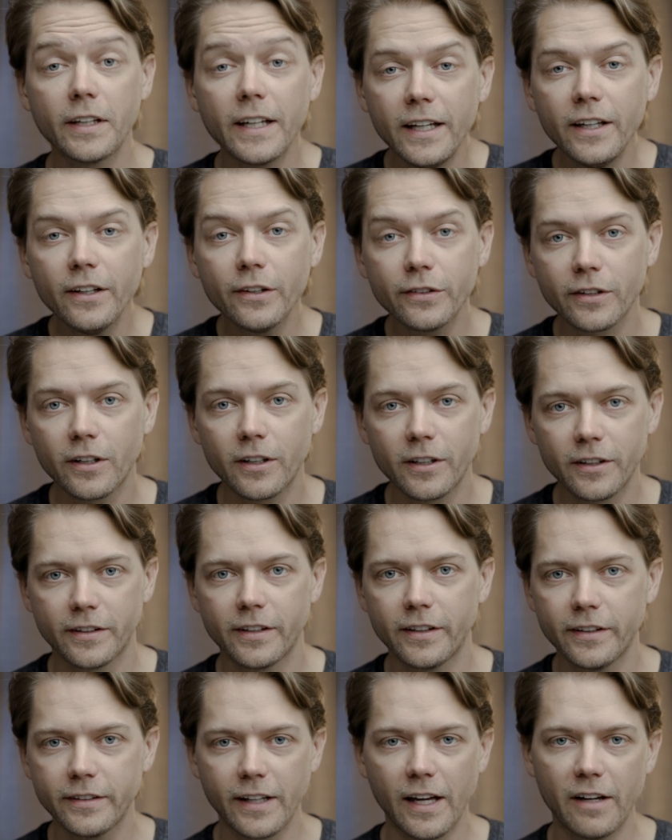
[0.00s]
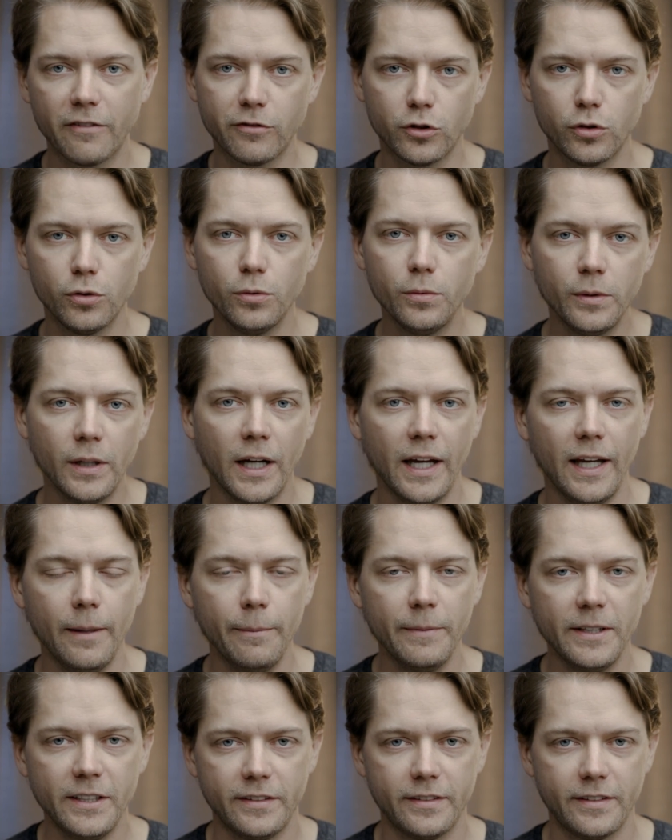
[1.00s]
the EOS R does have two
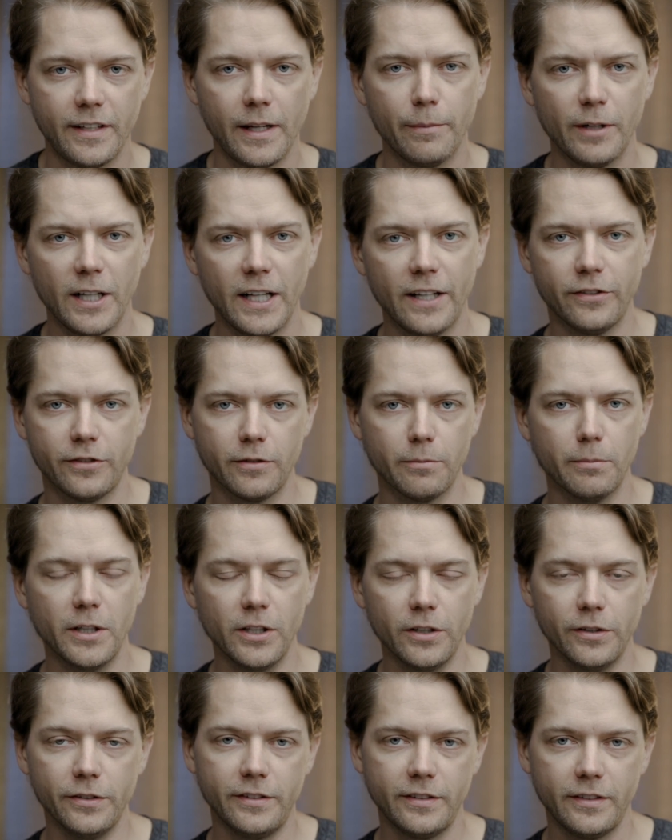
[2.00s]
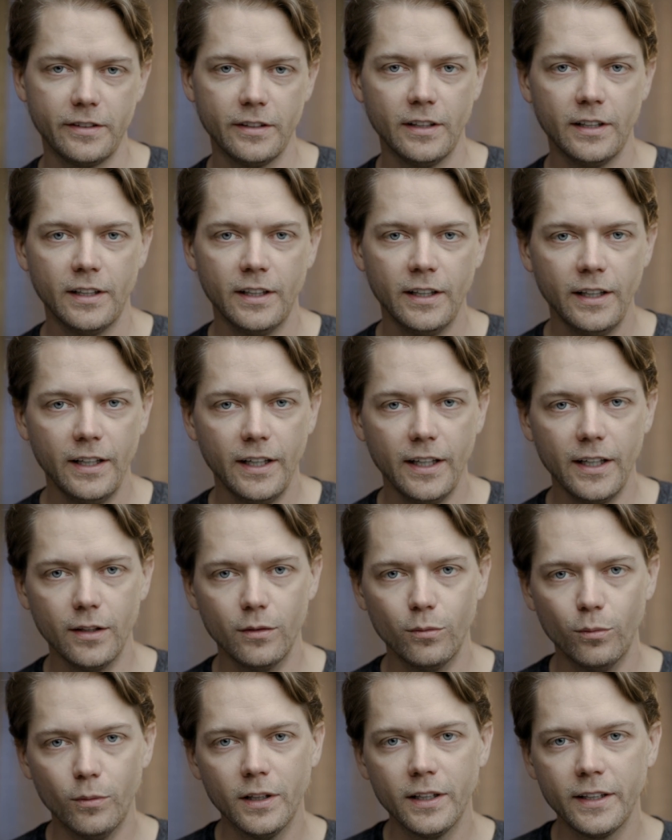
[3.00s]
image stabilizer modes,
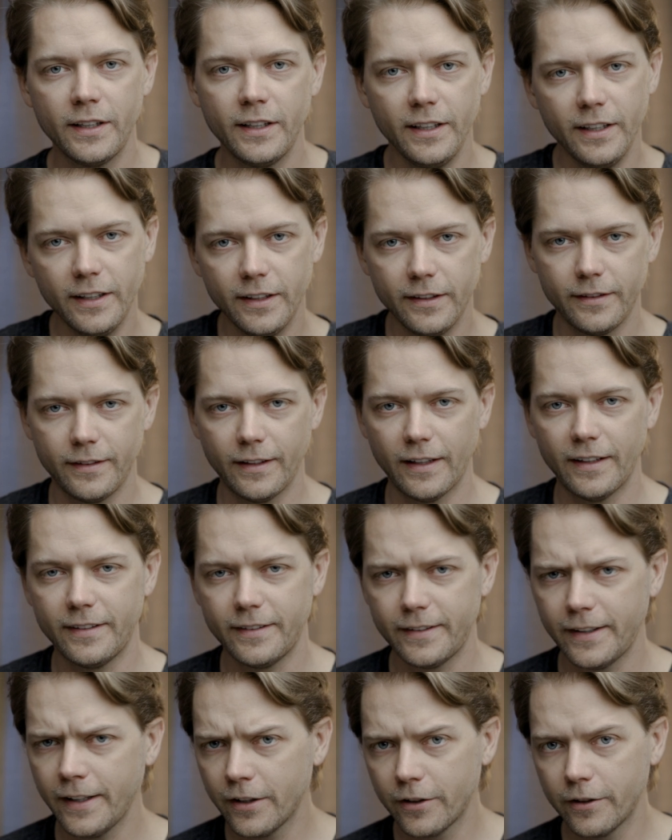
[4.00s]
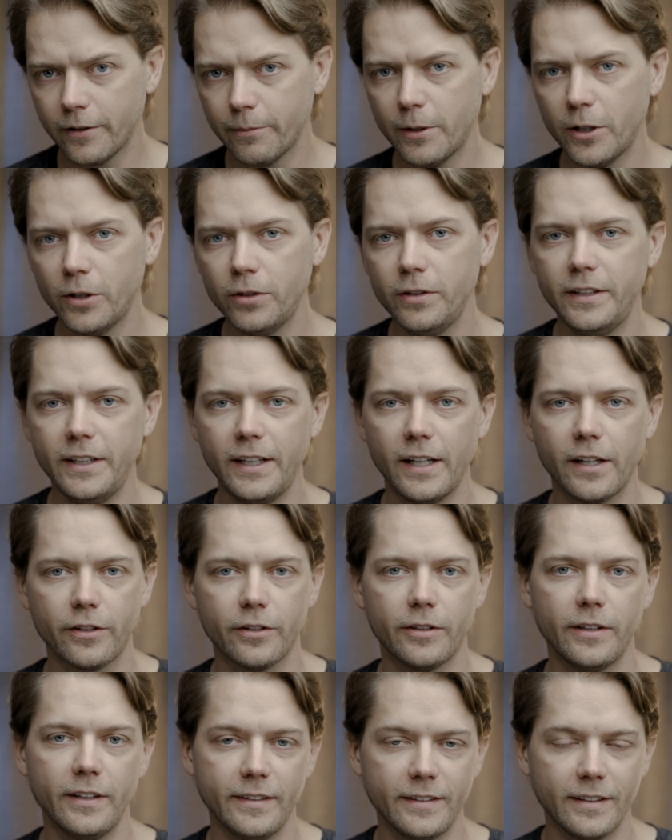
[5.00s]
and one is a standard mode, the
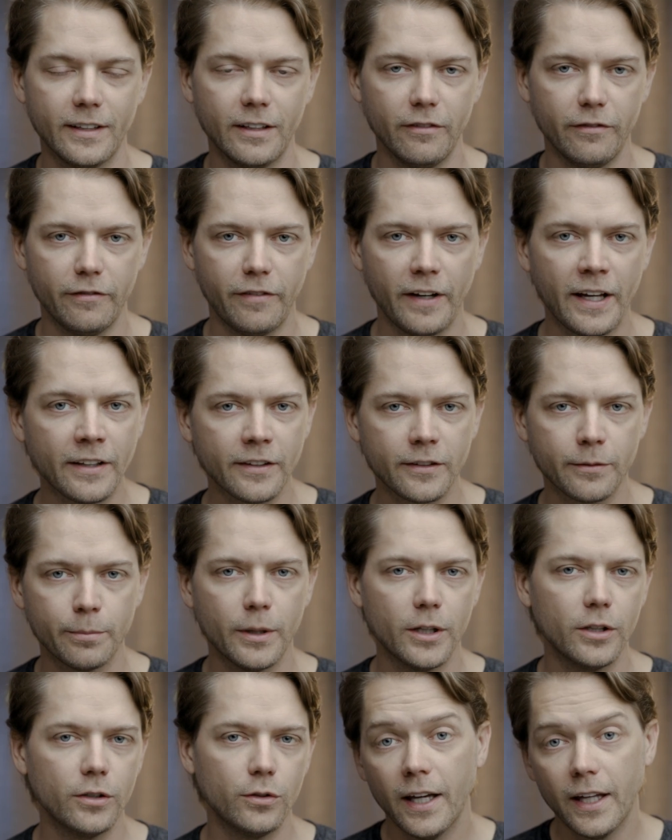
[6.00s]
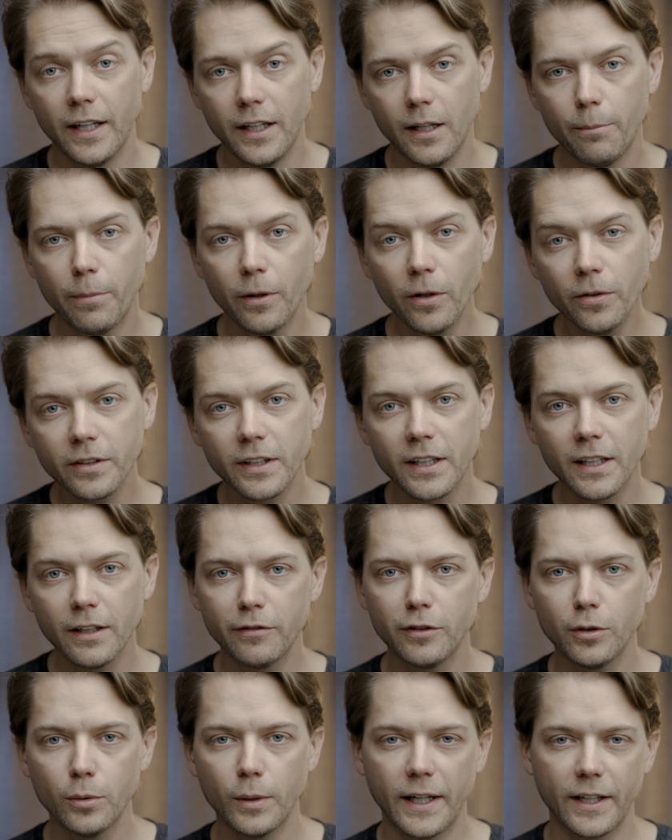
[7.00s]
other is an advanced mode, and they both
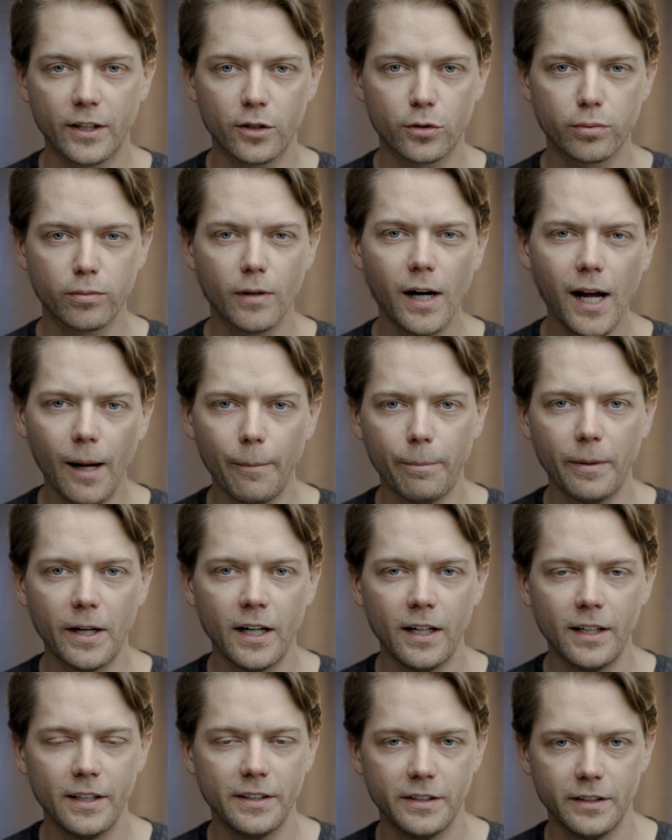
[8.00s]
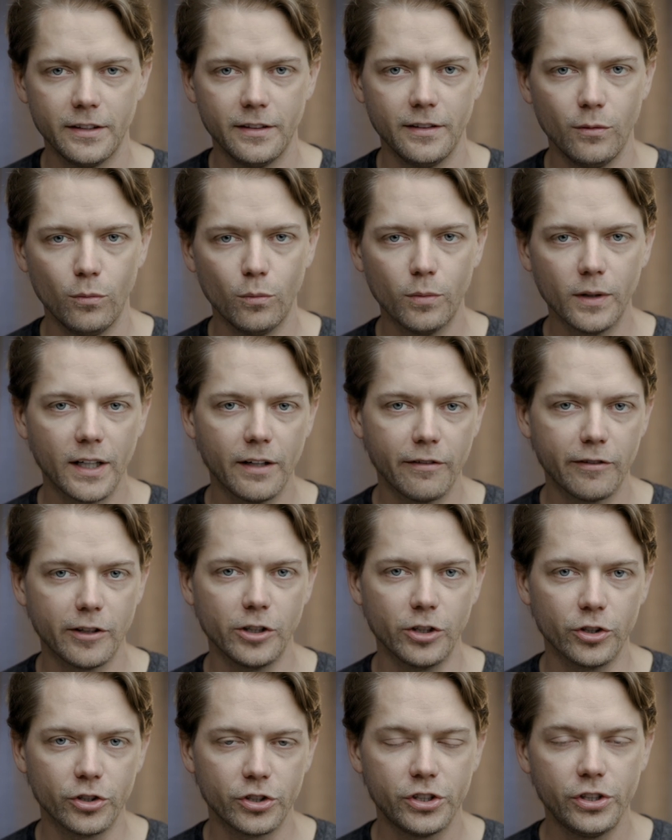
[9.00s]
give you a crop on whatever
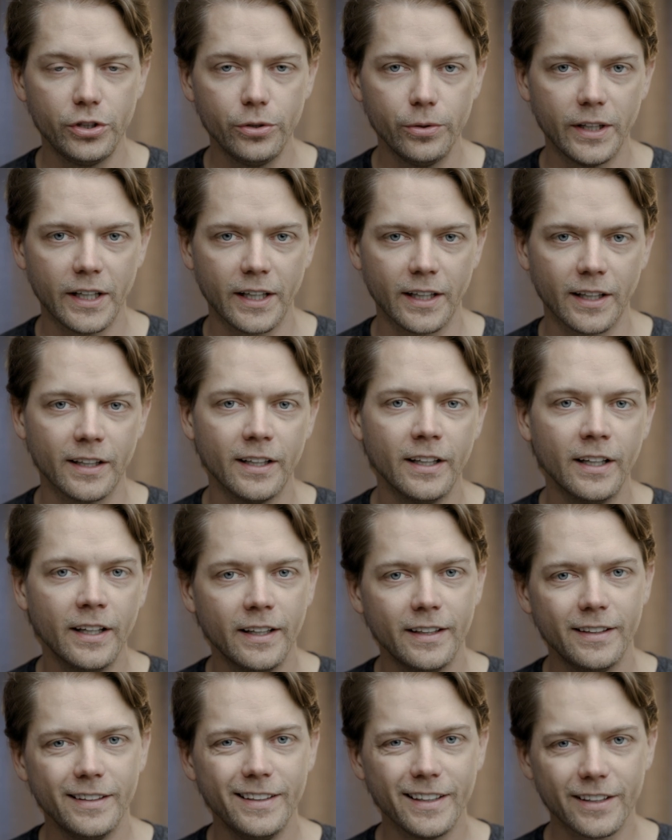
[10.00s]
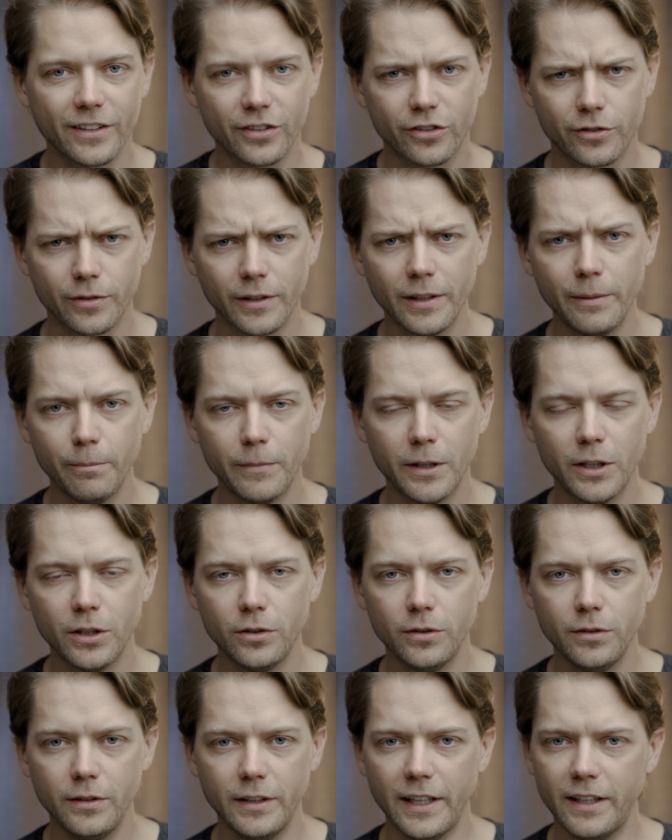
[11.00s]
you're shooting. The extreme
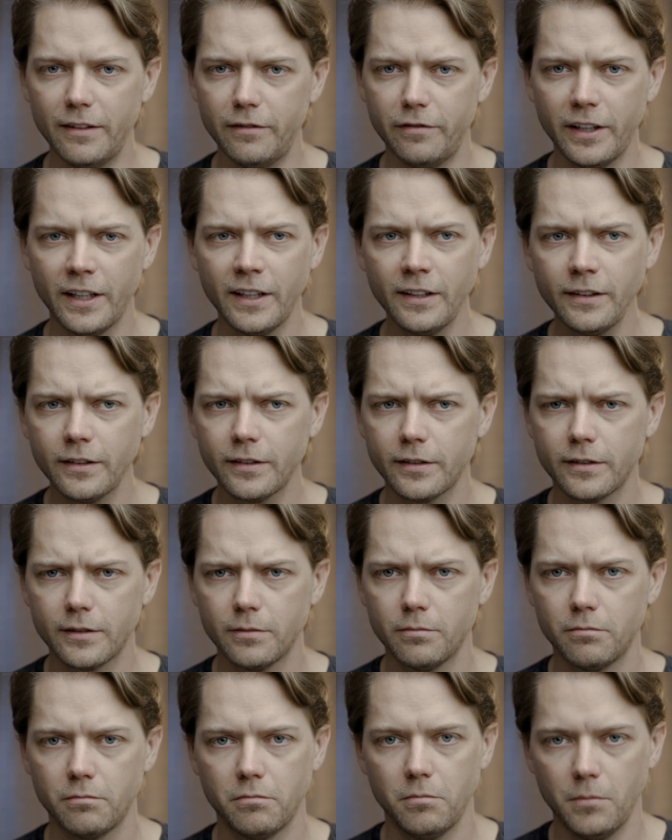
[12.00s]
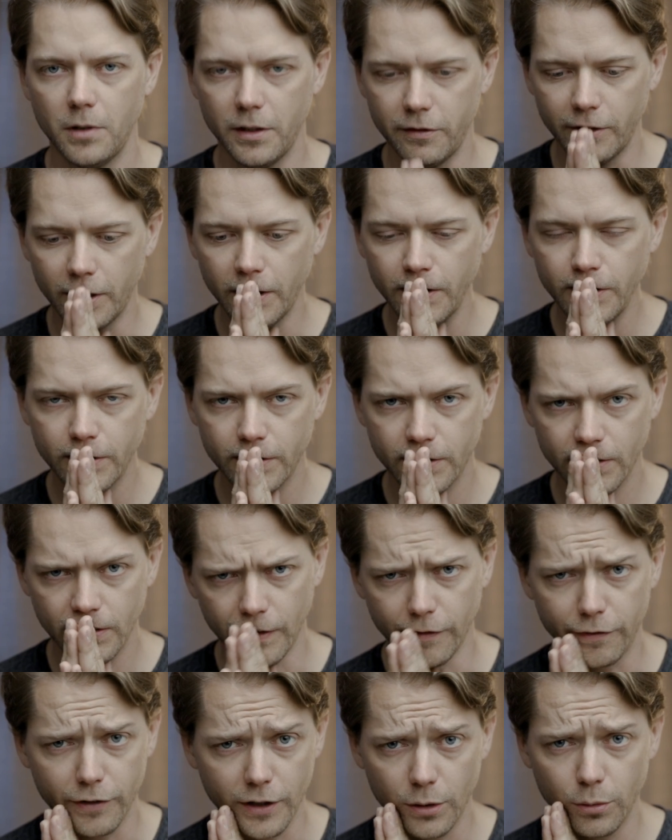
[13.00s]
mode advanced,
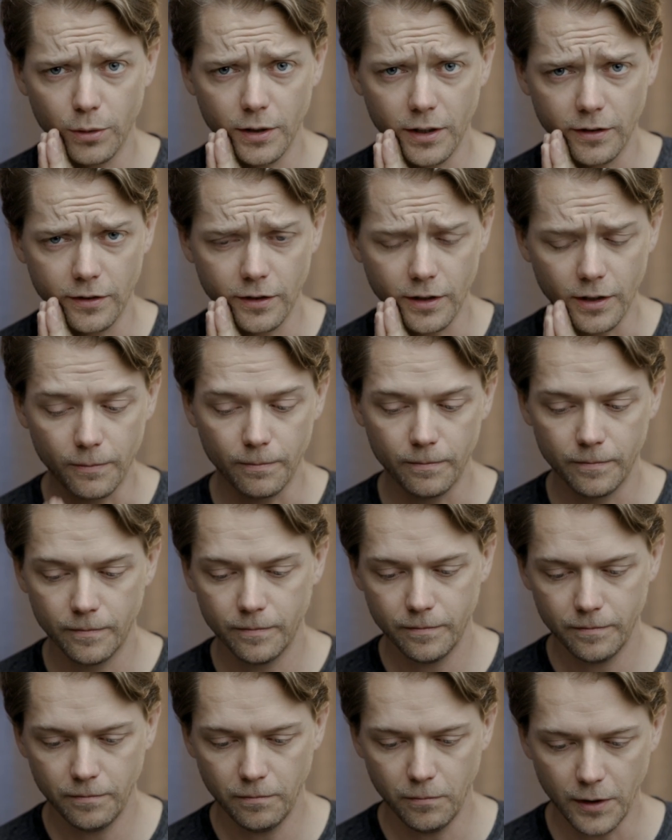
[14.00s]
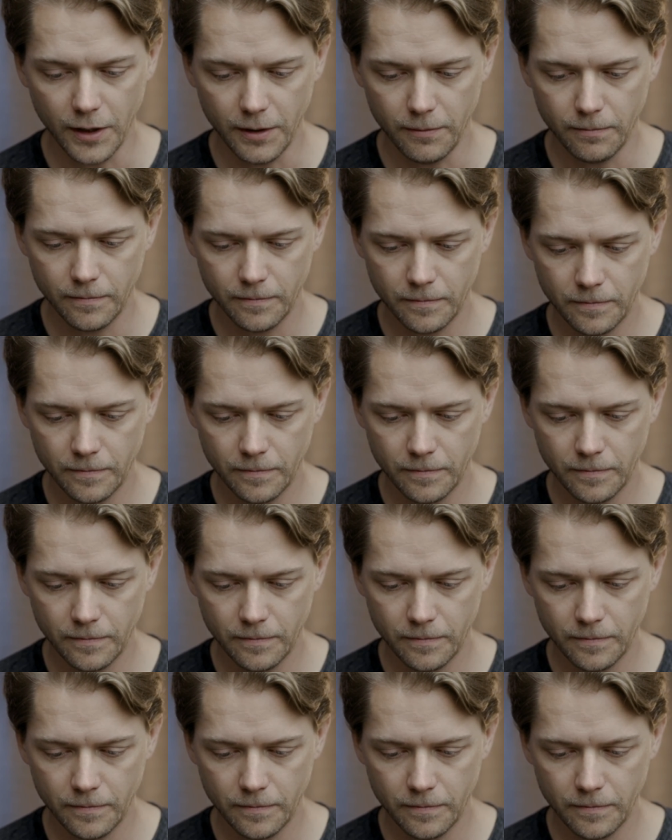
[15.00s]
I forget what it's called, wait.